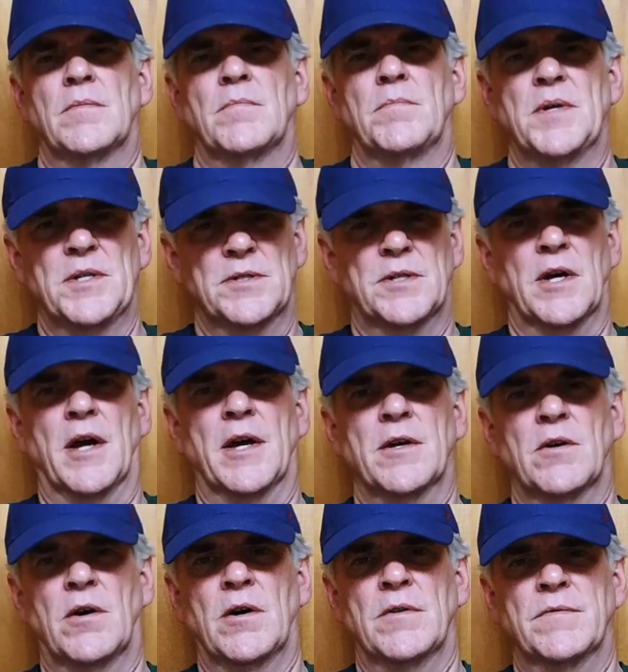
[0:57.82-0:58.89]
Bees dying
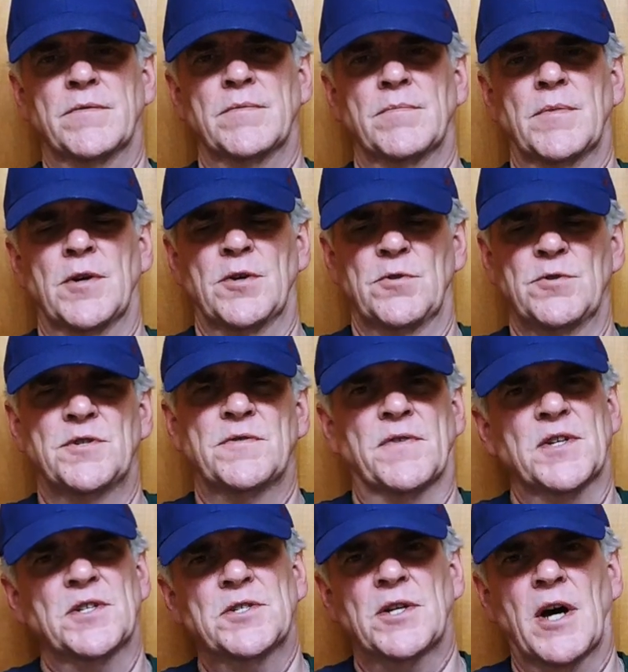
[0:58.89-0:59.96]
off, huge
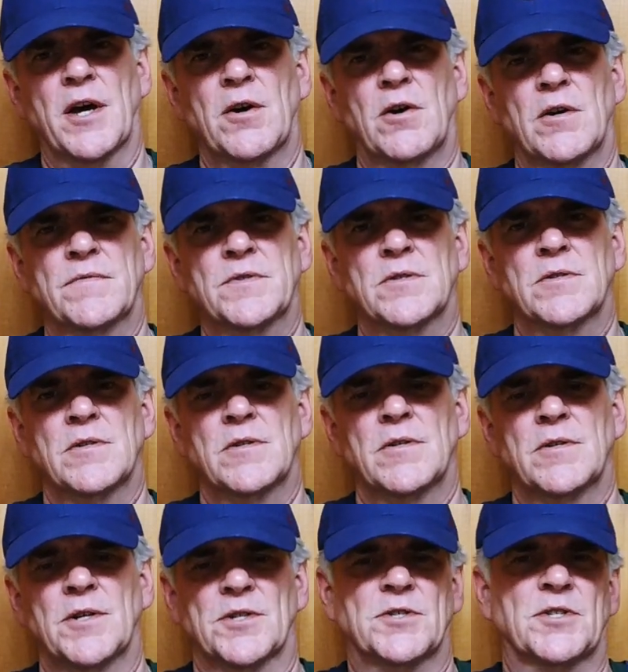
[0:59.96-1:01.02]
fish die offs,
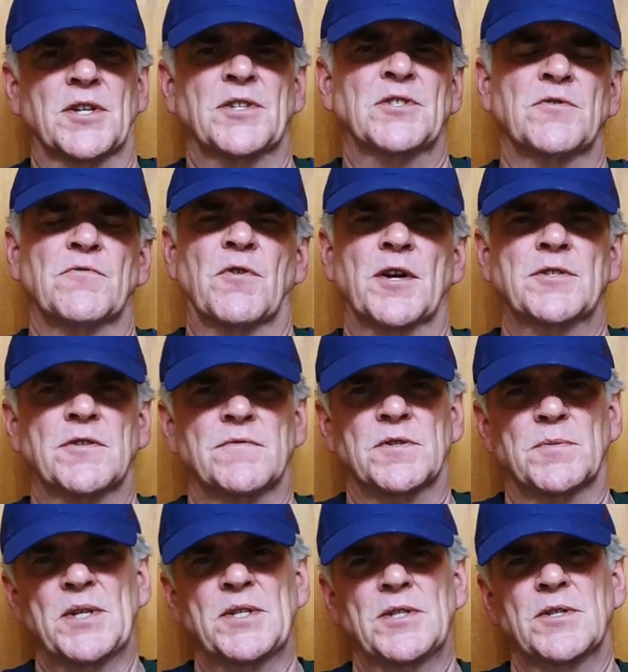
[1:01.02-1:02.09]
extinction rates of
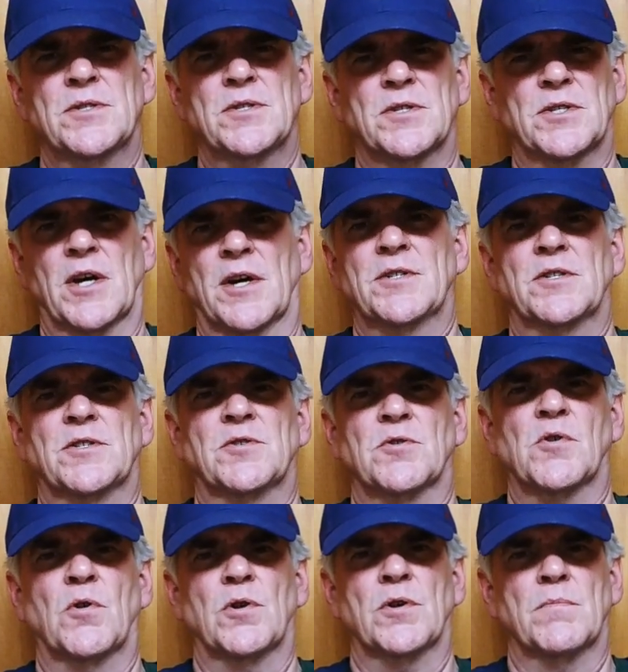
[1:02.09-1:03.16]
species that scientists are
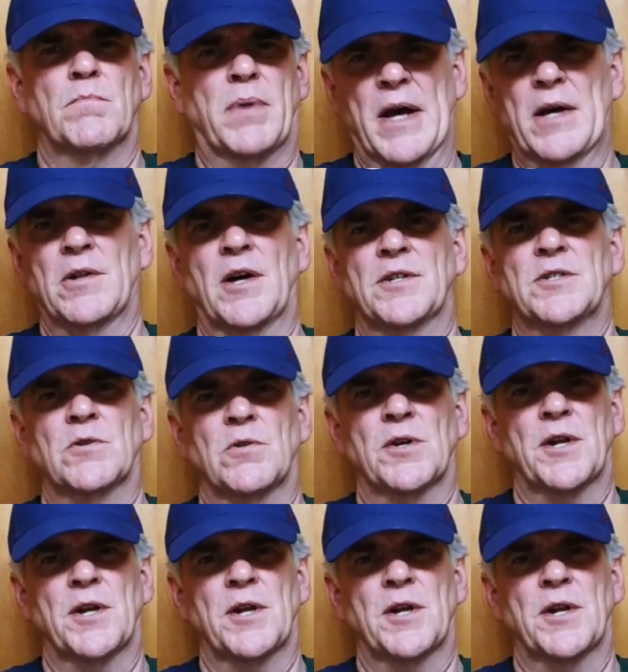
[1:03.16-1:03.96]
calling biological